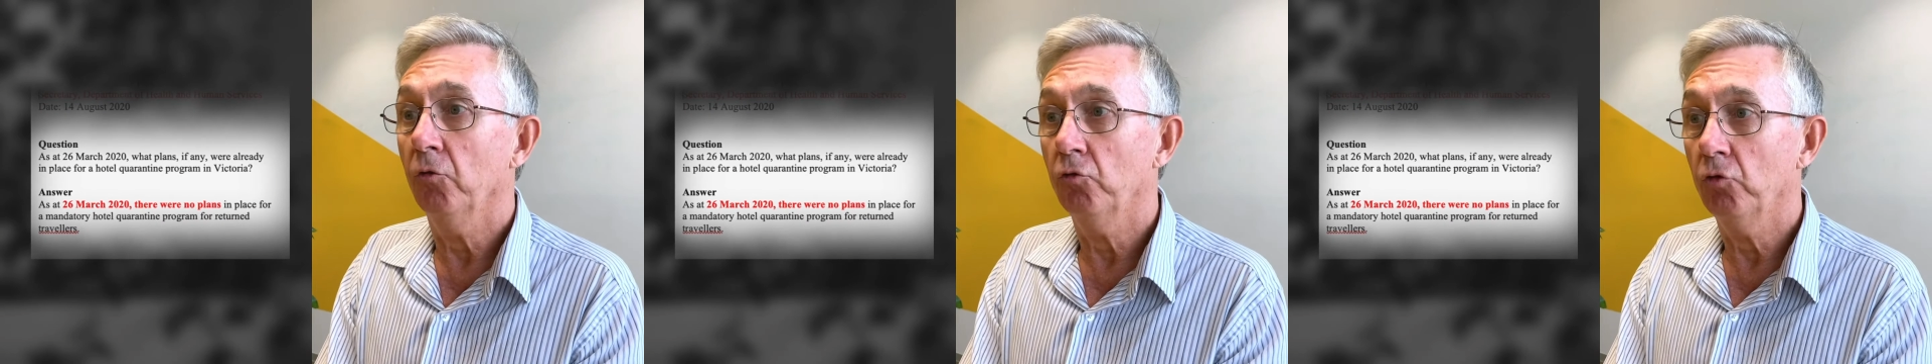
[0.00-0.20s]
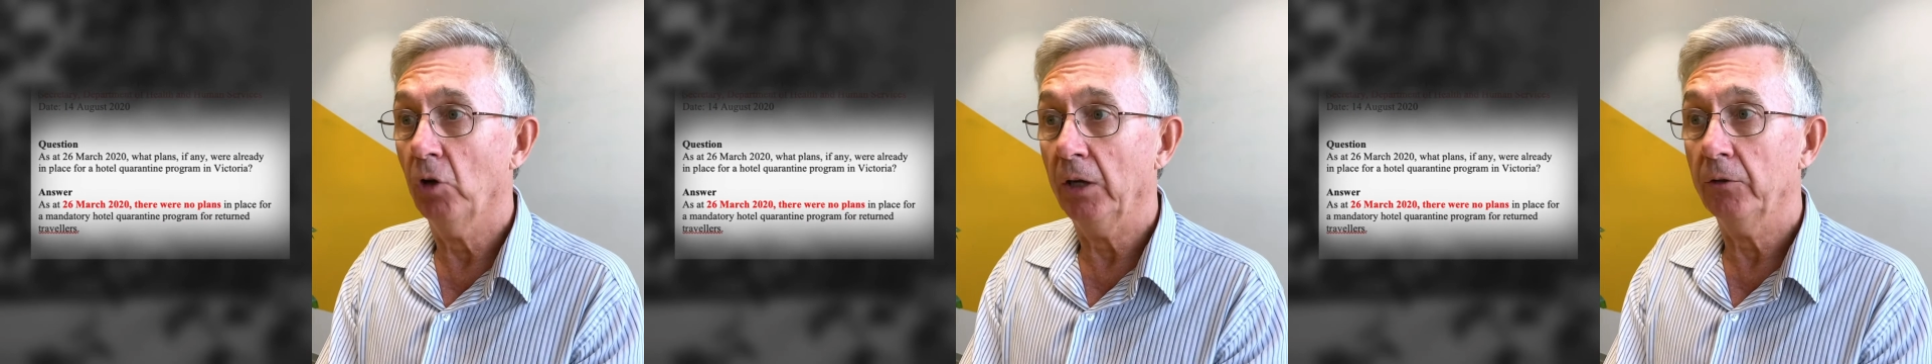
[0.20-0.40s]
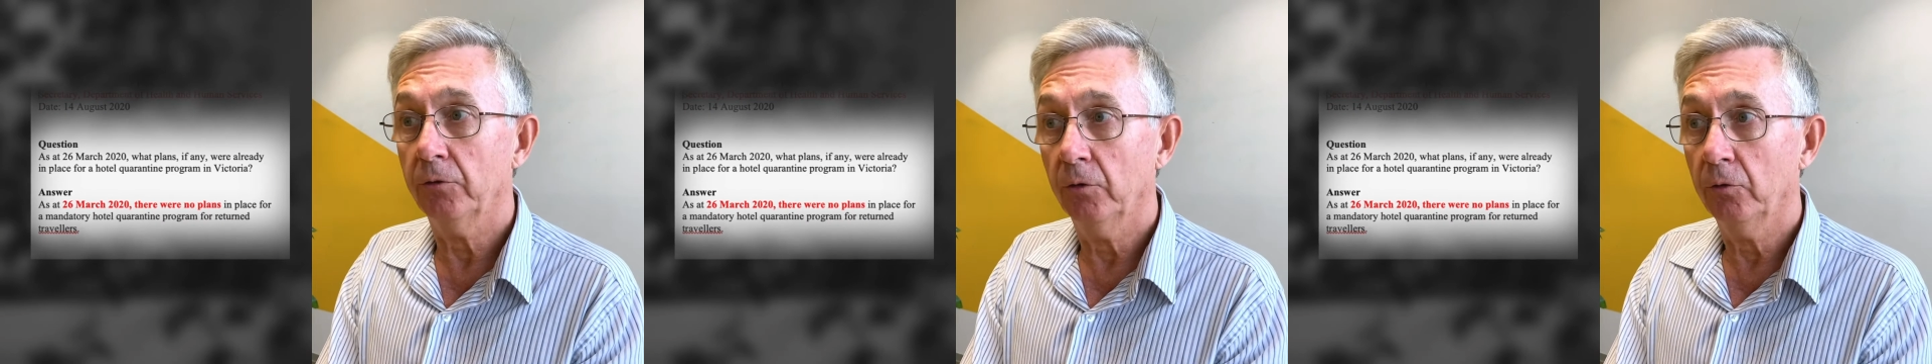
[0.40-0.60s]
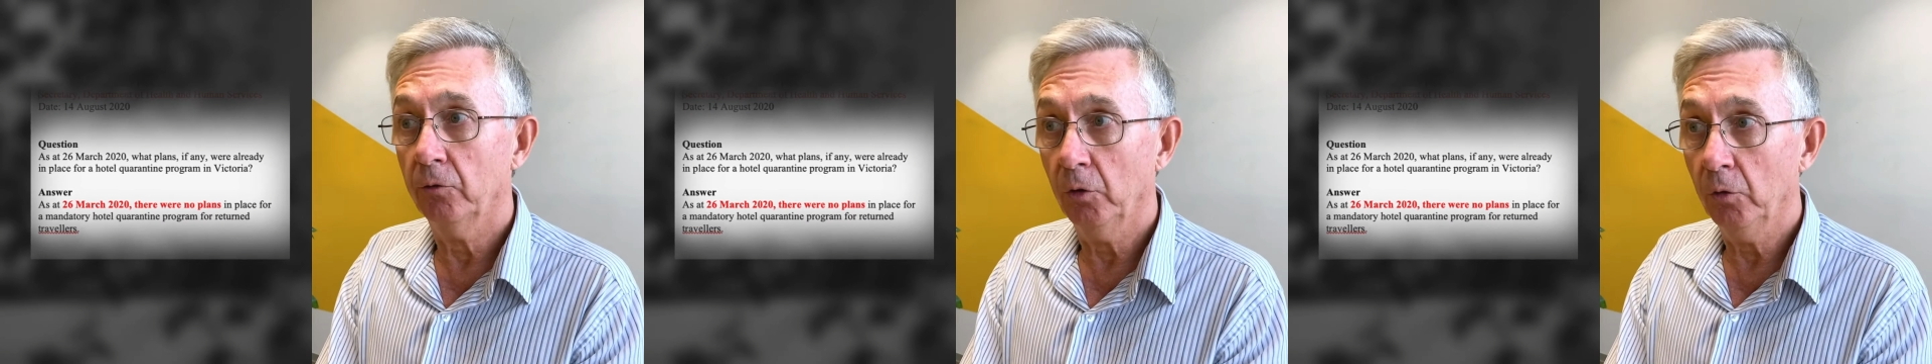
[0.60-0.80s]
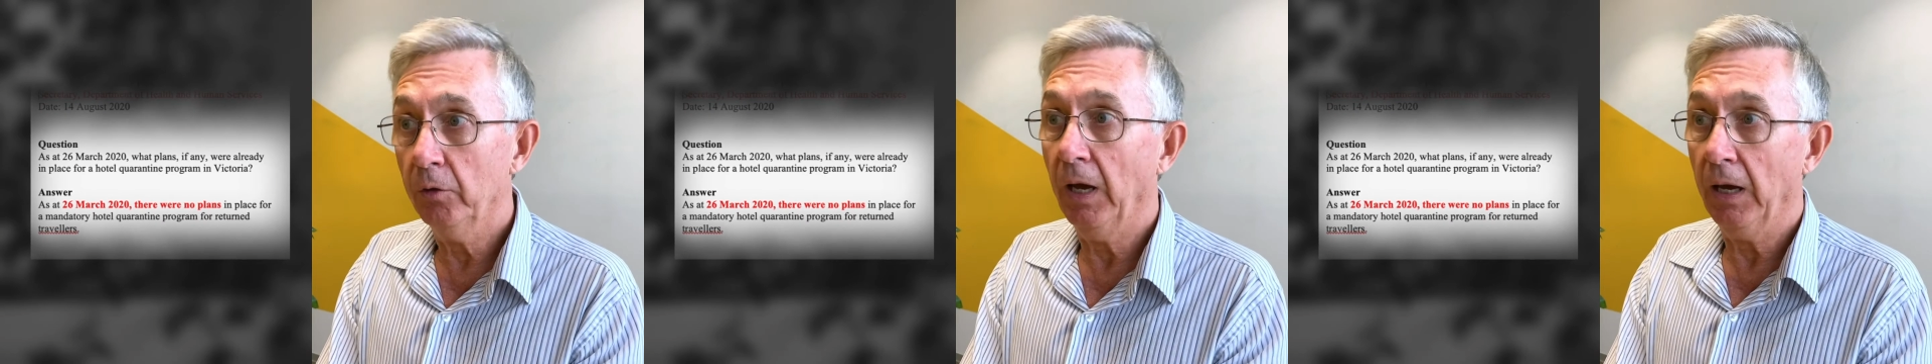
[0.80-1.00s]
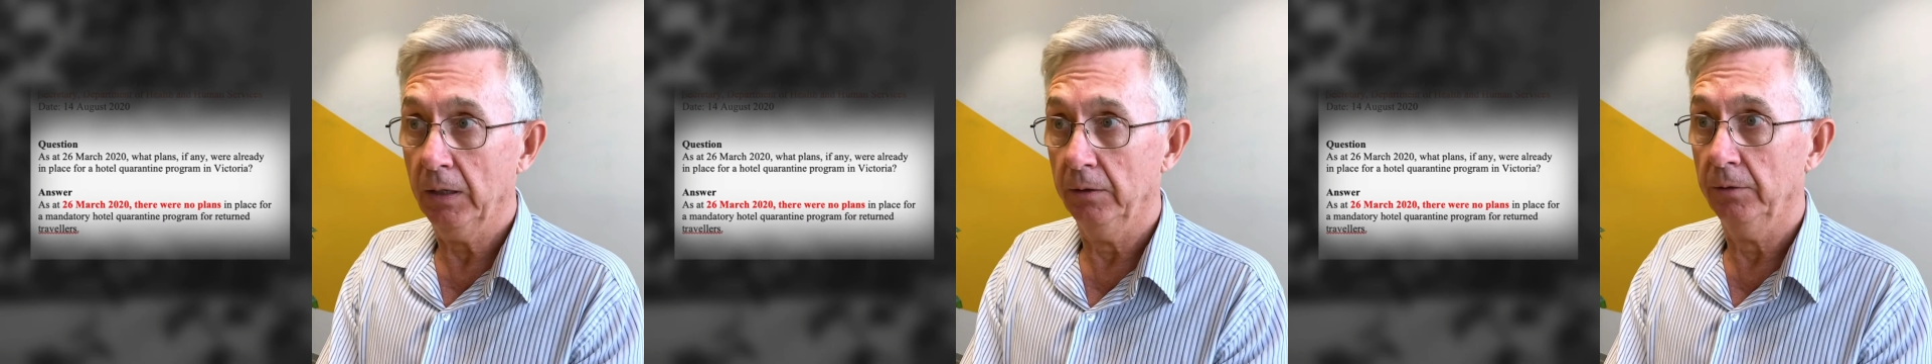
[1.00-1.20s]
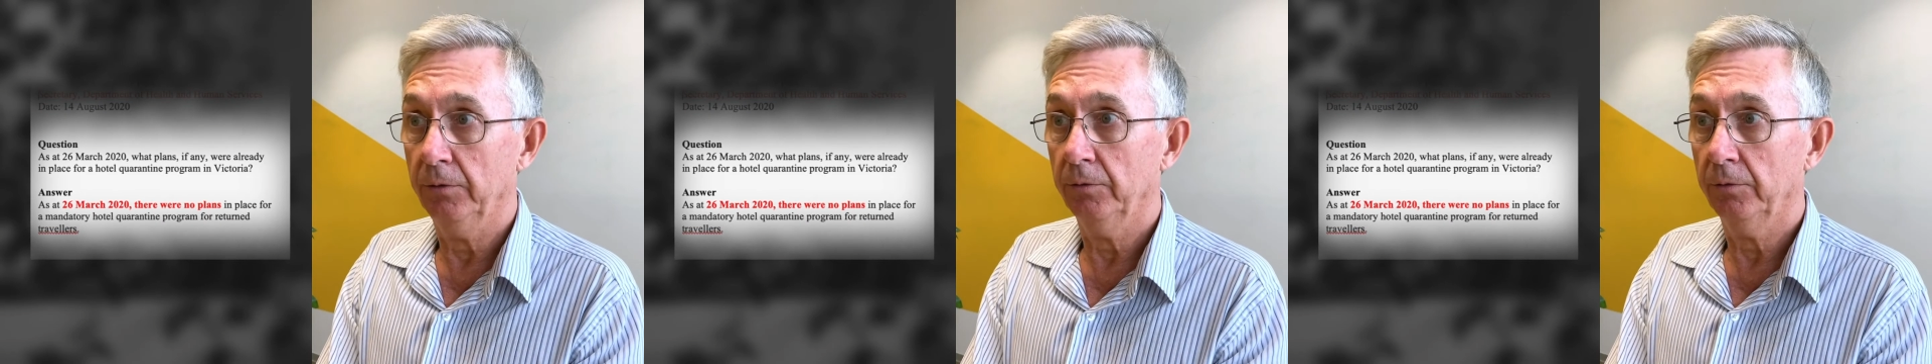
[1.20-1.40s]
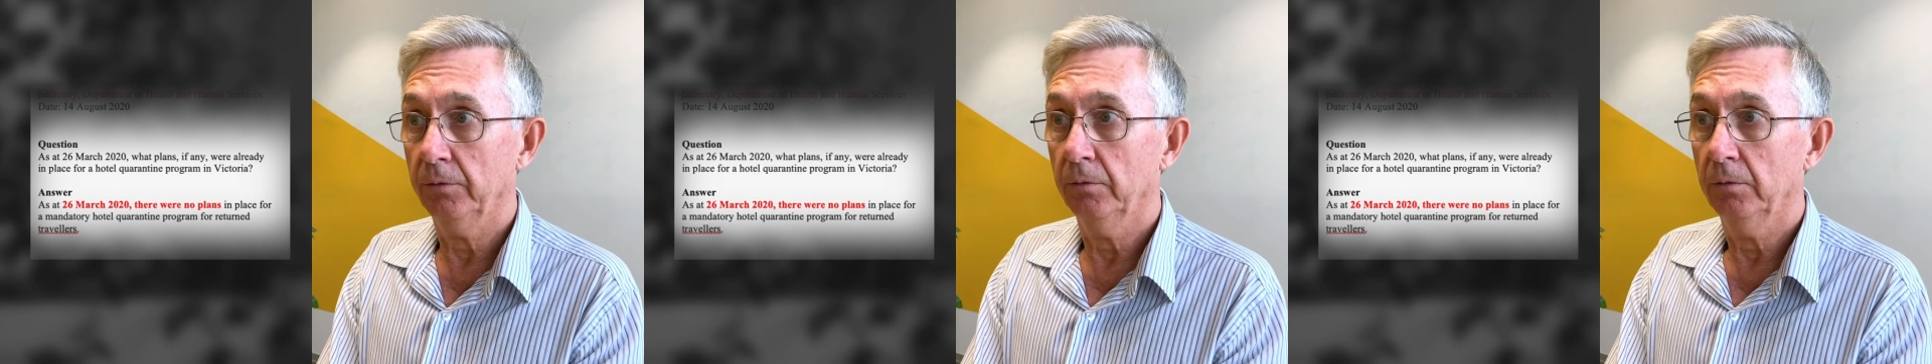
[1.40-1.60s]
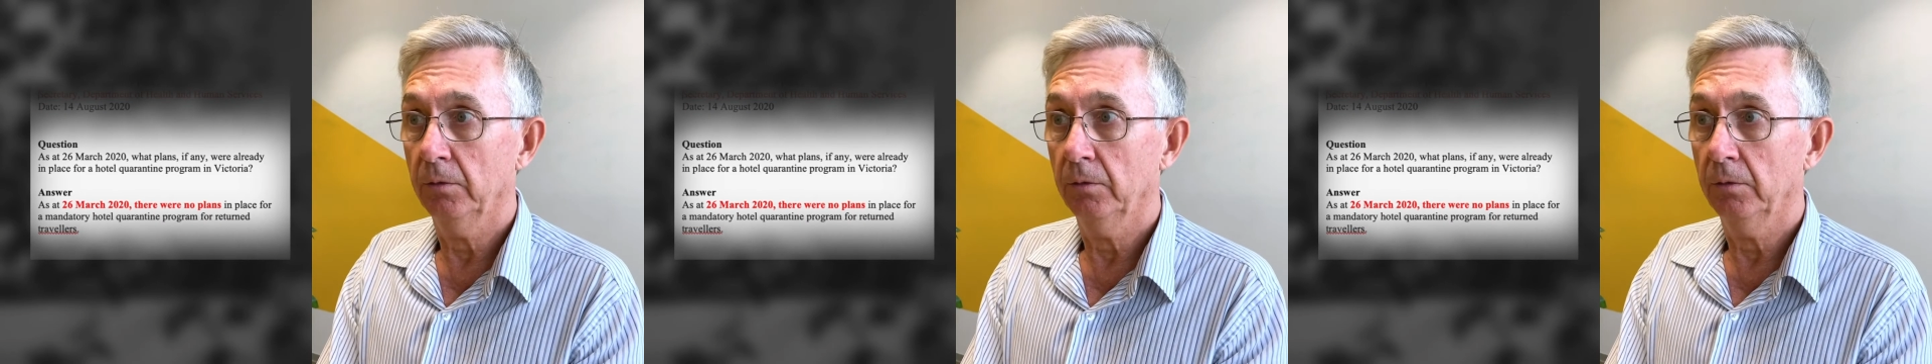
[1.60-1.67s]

just 2 days